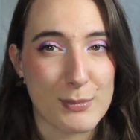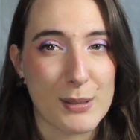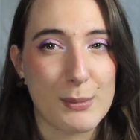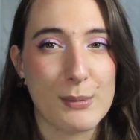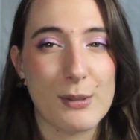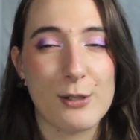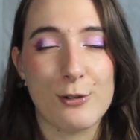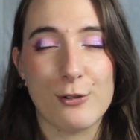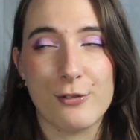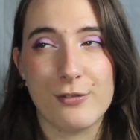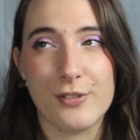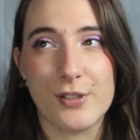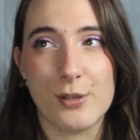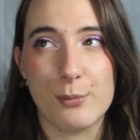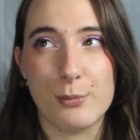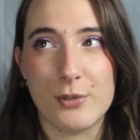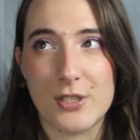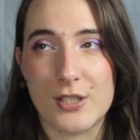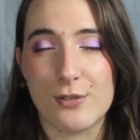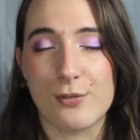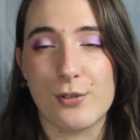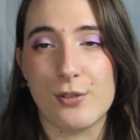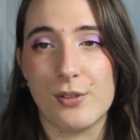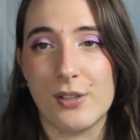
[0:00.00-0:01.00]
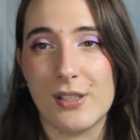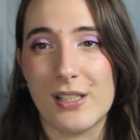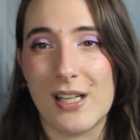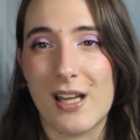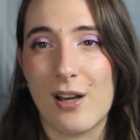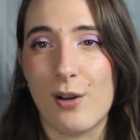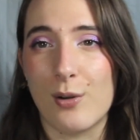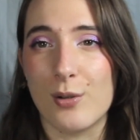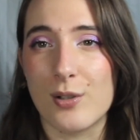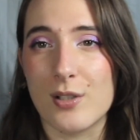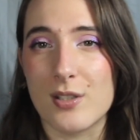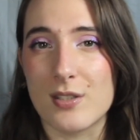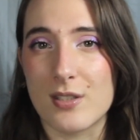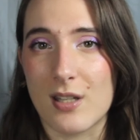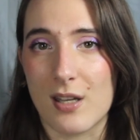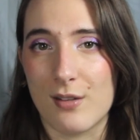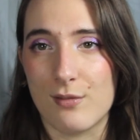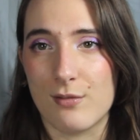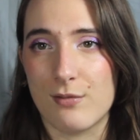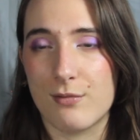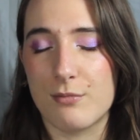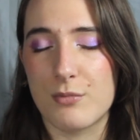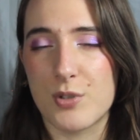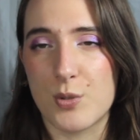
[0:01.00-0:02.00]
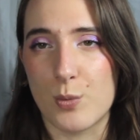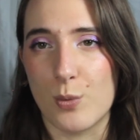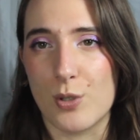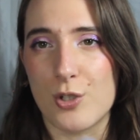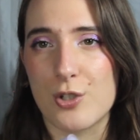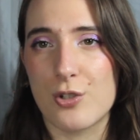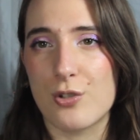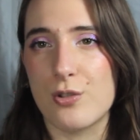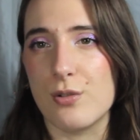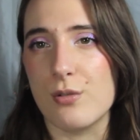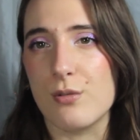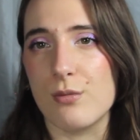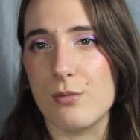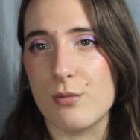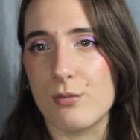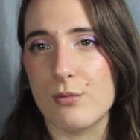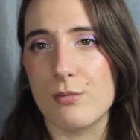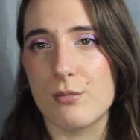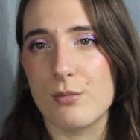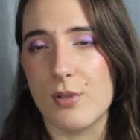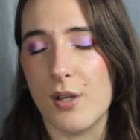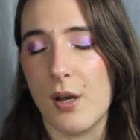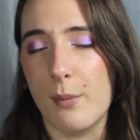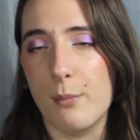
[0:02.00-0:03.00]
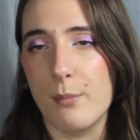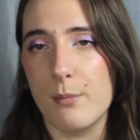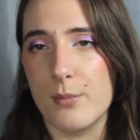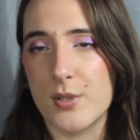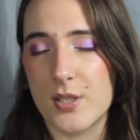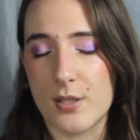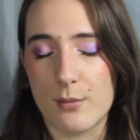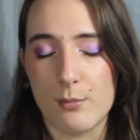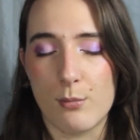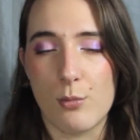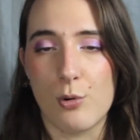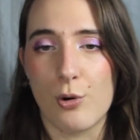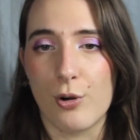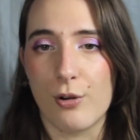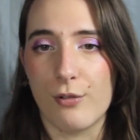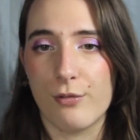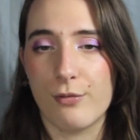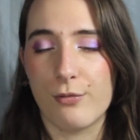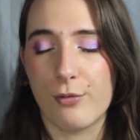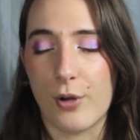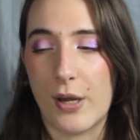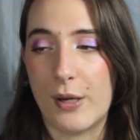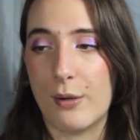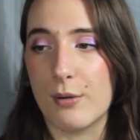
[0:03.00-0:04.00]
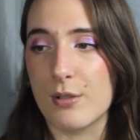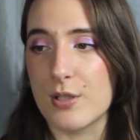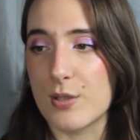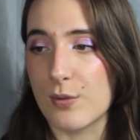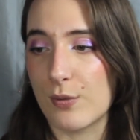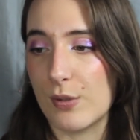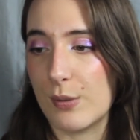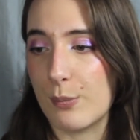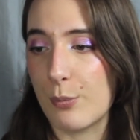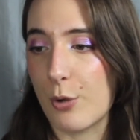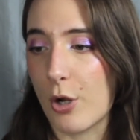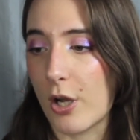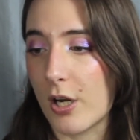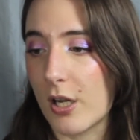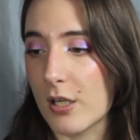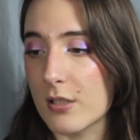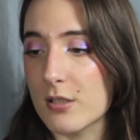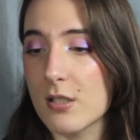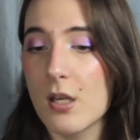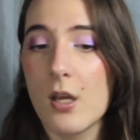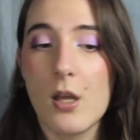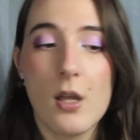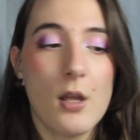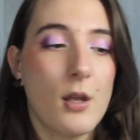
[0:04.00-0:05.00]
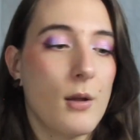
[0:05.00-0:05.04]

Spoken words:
Maybe I would feel differently now because I've switched to some more fragrance-free products.